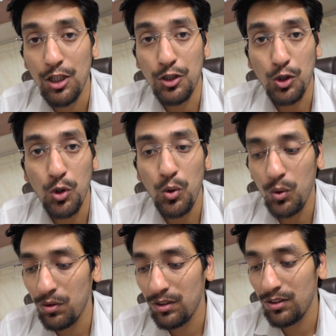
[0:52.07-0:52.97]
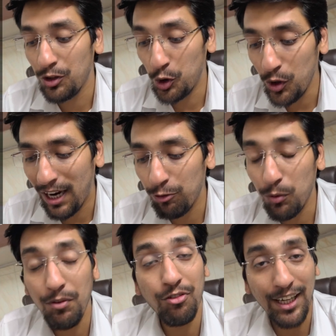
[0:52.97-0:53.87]
So you have to
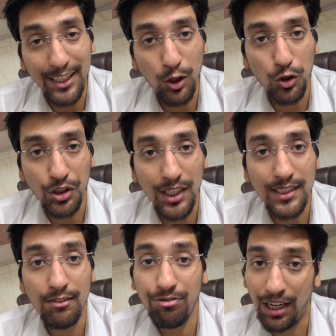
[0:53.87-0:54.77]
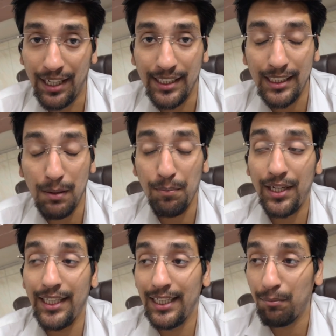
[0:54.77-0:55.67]
be very cautious in filing the
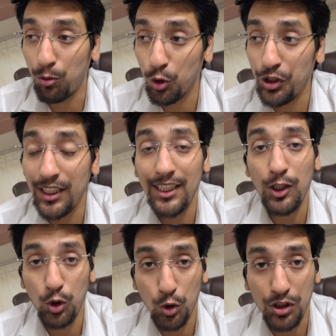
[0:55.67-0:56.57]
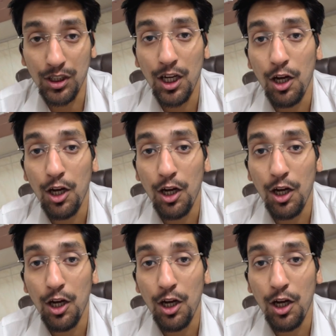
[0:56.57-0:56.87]
complaint, in approaching the court.